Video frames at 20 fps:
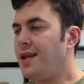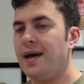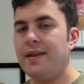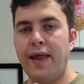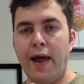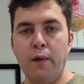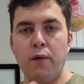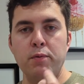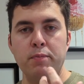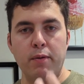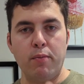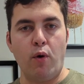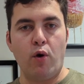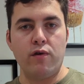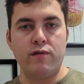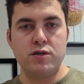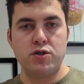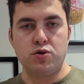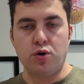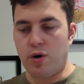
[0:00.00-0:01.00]
they would be more
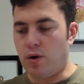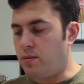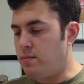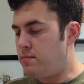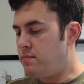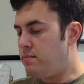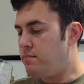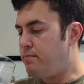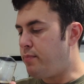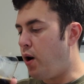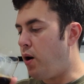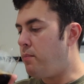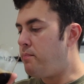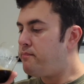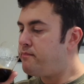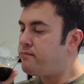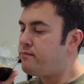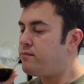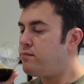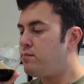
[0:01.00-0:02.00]
of a struggle.
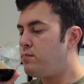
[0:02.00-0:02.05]
But